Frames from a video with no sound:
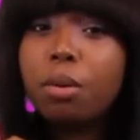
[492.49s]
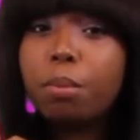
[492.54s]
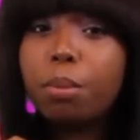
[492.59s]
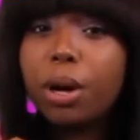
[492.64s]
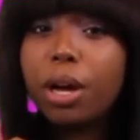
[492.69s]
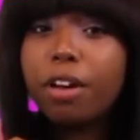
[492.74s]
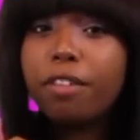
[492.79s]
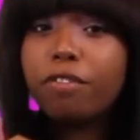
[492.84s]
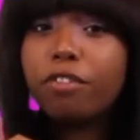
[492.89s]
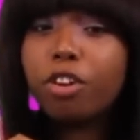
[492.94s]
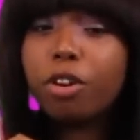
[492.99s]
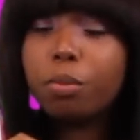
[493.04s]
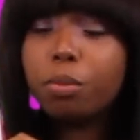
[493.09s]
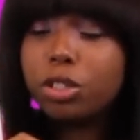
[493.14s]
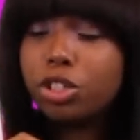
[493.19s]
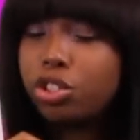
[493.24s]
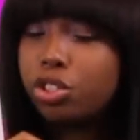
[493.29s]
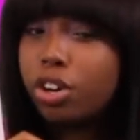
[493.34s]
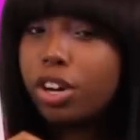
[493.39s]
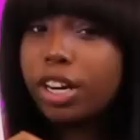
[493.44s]
but for
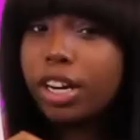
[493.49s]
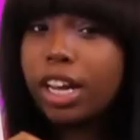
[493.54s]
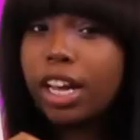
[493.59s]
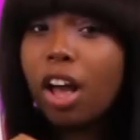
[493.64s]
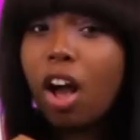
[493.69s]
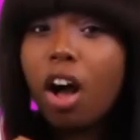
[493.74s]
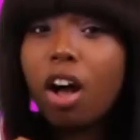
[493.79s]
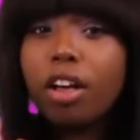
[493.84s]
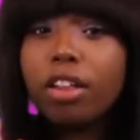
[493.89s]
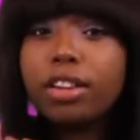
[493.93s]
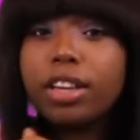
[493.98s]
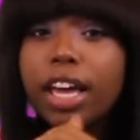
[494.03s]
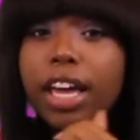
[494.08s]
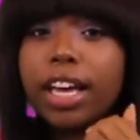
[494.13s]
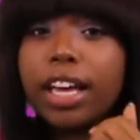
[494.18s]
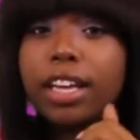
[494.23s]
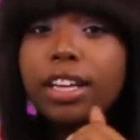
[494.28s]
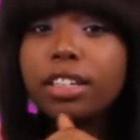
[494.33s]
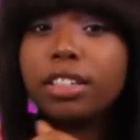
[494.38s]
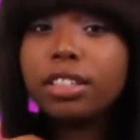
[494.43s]
majority, all
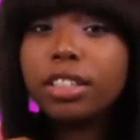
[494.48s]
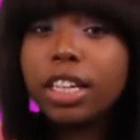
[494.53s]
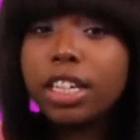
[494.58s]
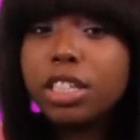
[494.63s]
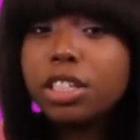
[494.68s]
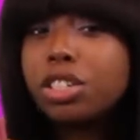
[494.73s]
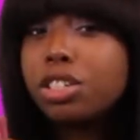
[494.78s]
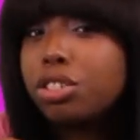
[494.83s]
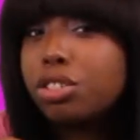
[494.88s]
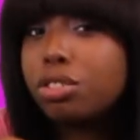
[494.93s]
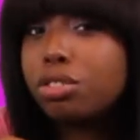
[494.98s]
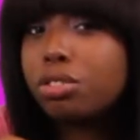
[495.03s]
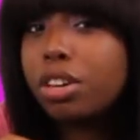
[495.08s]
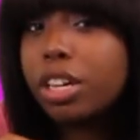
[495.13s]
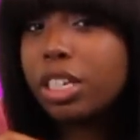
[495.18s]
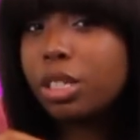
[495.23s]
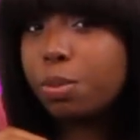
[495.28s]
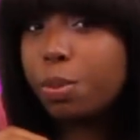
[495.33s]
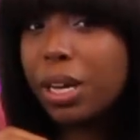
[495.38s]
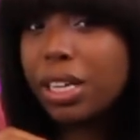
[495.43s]
they need to do
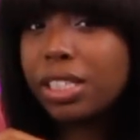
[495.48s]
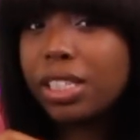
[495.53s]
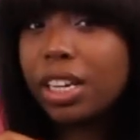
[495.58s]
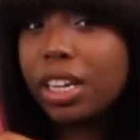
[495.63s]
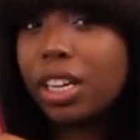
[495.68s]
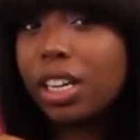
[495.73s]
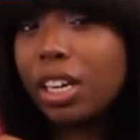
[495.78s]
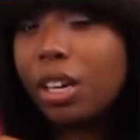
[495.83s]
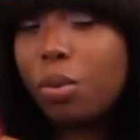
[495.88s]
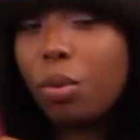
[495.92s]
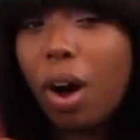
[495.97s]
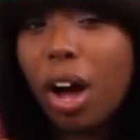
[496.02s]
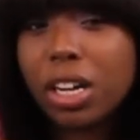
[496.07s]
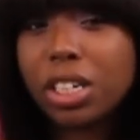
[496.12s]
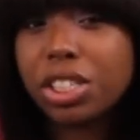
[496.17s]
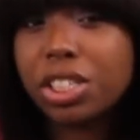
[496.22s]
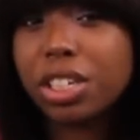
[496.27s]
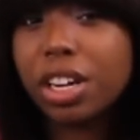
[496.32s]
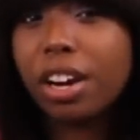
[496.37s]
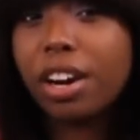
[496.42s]
is basically
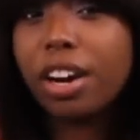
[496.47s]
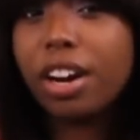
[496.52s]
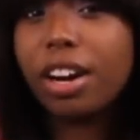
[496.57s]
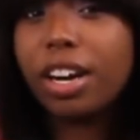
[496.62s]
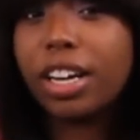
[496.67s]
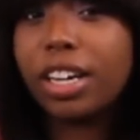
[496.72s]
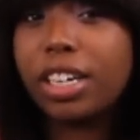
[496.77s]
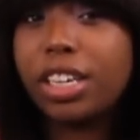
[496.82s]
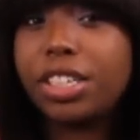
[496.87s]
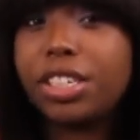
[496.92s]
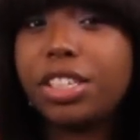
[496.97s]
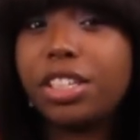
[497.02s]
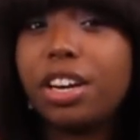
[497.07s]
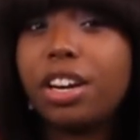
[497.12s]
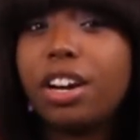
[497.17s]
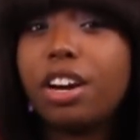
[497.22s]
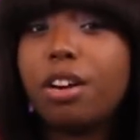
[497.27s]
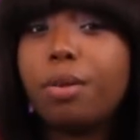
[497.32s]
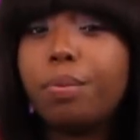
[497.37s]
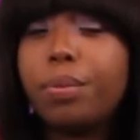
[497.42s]
wash their hair and condition
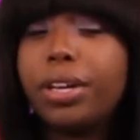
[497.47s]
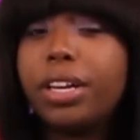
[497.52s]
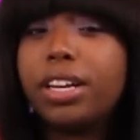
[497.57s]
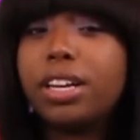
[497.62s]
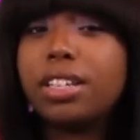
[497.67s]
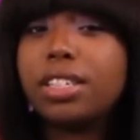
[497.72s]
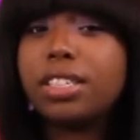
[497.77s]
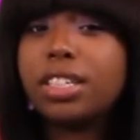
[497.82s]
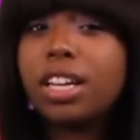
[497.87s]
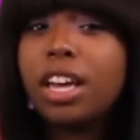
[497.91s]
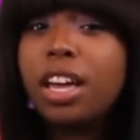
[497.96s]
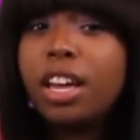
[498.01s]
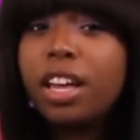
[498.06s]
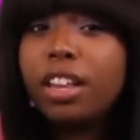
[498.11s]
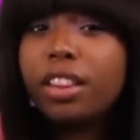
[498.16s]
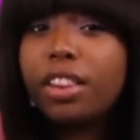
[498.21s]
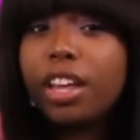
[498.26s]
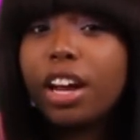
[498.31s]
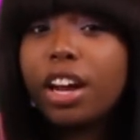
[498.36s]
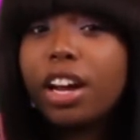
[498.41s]
their hair, because
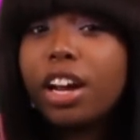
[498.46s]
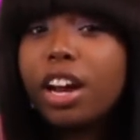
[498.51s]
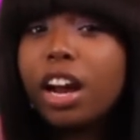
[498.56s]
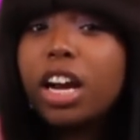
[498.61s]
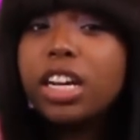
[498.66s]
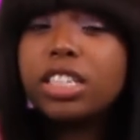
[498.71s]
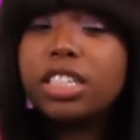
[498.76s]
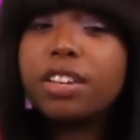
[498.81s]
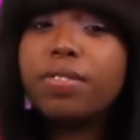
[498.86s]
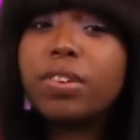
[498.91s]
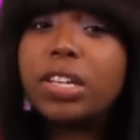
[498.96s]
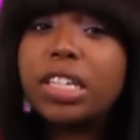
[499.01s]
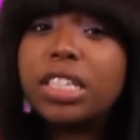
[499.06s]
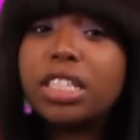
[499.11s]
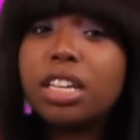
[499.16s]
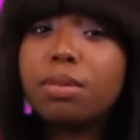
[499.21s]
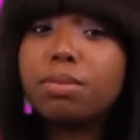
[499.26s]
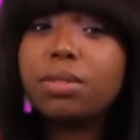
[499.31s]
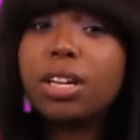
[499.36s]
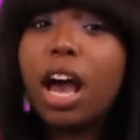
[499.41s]
their hair is even
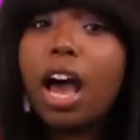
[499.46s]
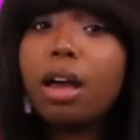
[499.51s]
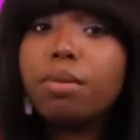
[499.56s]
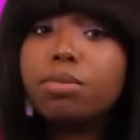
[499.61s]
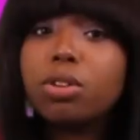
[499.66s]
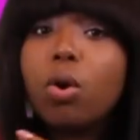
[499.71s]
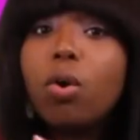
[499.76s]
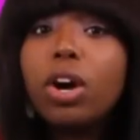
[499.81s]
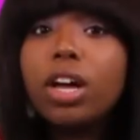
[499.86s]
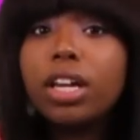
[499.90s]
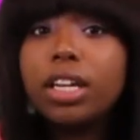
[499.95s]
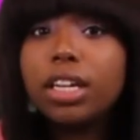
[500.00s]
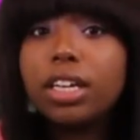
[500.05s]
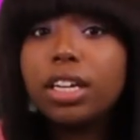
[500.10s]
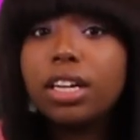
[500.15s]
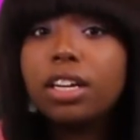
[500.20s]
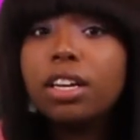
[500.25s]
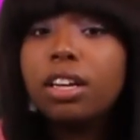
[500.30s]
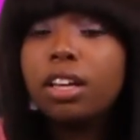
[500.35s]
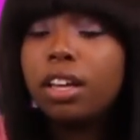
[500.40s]
sometimes
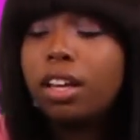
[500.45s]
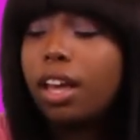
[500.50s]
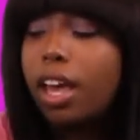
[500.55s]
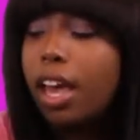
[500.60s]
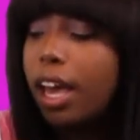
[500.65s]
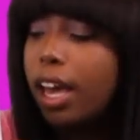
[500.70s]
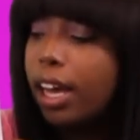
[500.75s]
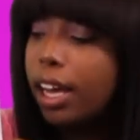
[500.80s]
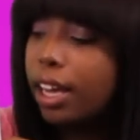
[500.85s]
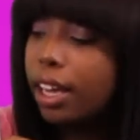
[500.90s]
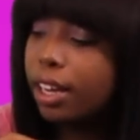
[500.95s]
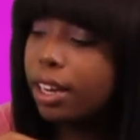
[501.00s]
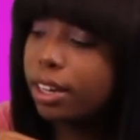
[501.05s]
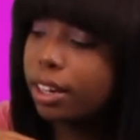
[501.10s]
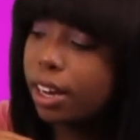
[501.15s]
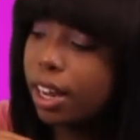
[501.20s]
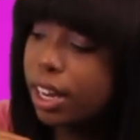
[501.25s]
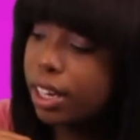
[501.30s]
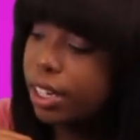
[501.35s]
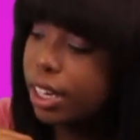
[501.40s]
oily
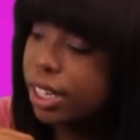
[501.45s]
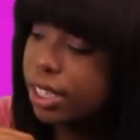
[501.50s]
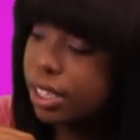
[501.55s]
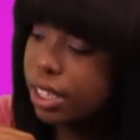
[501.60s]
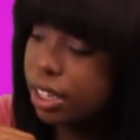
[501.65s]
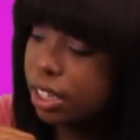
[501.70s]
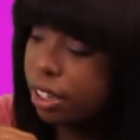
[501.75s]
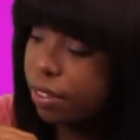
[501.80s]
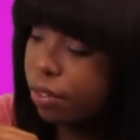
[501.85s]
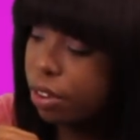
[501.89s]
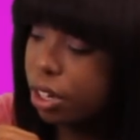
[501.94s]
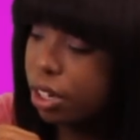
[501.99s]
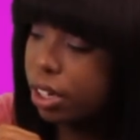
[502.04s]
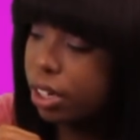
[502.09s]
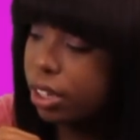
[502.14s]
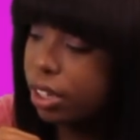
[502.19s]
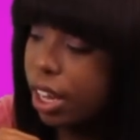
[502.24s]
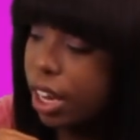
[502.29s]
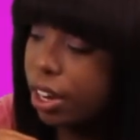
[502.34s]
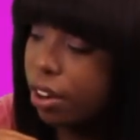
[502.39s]
and it doesn't
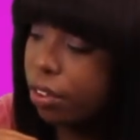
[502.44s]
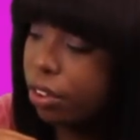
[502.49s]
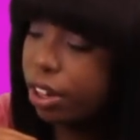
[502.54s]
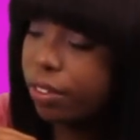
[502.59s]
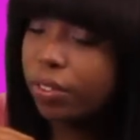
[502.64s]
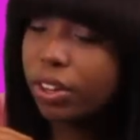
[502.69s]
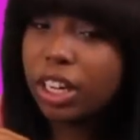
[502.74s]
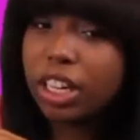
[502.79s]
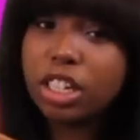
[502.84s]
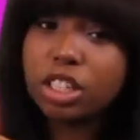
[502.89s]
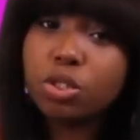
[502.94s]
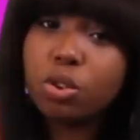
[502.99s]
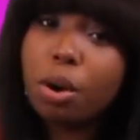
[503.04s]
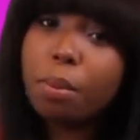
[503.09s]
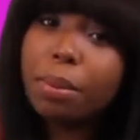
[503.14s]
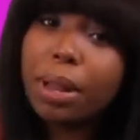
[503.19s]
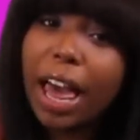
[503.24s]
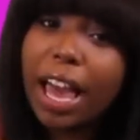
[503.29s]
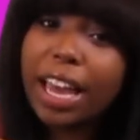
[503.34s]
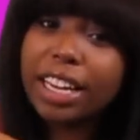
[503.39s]
even, they don't even need to
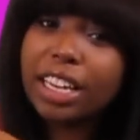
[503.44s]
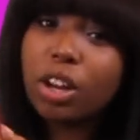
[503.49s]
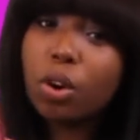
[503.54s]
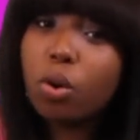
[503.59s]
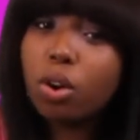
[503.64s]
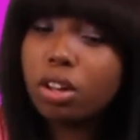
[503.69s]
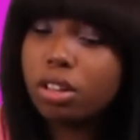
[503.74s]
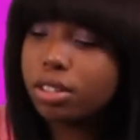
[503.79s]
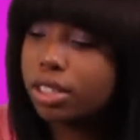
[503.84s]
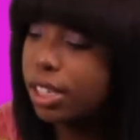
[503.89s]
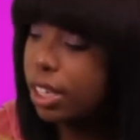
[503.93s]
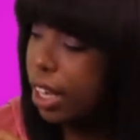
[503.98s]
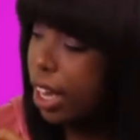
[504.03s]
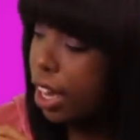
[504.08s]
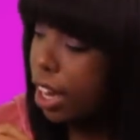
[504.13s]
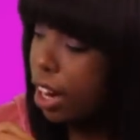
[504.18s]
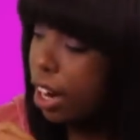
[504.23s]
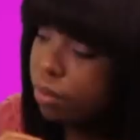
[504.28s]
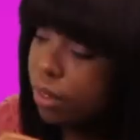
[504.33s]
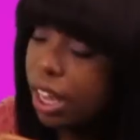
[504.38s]
apply any oil to their
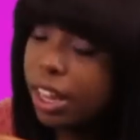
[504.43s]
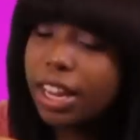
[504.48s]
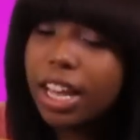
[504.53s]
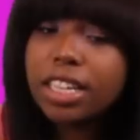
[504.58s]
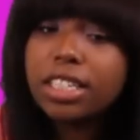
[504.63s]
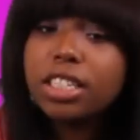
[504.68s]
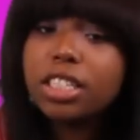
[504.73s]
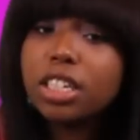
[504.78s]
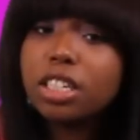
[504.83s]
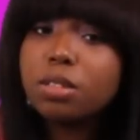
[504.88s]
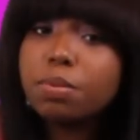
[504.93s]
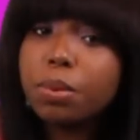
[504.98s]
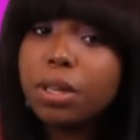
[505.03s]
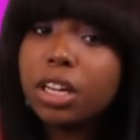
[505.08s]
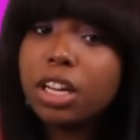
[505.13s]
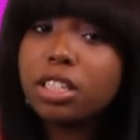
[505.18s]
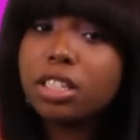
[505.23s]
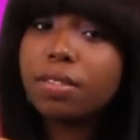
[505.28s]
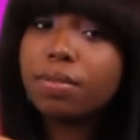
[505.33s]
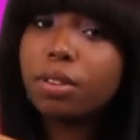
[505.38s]
hair. And that's just
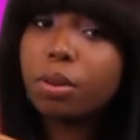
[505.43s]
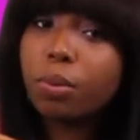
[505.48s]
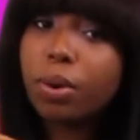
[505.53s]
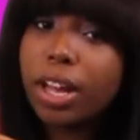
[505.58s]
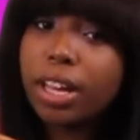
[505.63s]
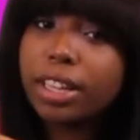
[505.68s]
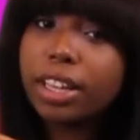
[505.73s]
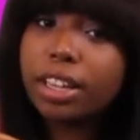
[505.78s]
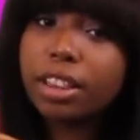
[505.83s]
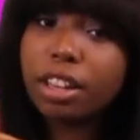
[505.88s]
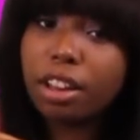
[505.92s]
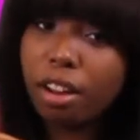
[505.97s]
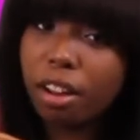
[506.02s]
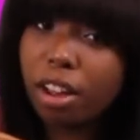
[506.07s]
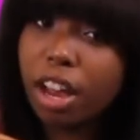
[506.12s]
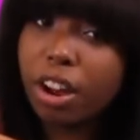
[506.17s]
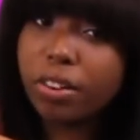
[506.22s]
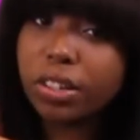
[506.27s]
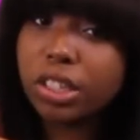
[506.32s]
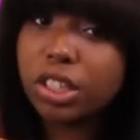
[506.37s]
because of the way that their
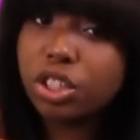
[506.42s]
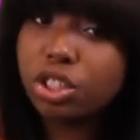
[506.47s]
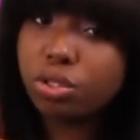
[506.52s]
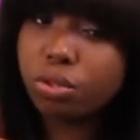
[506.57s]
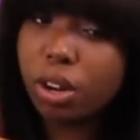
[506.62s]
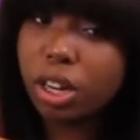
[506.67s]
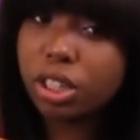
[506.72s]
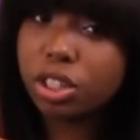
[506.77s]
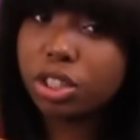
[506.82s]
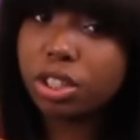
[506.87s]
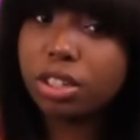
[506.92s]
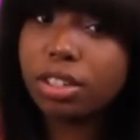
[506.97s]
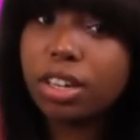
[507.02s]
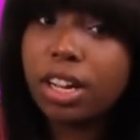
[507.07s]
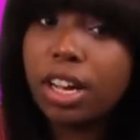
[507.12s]
hair is structured.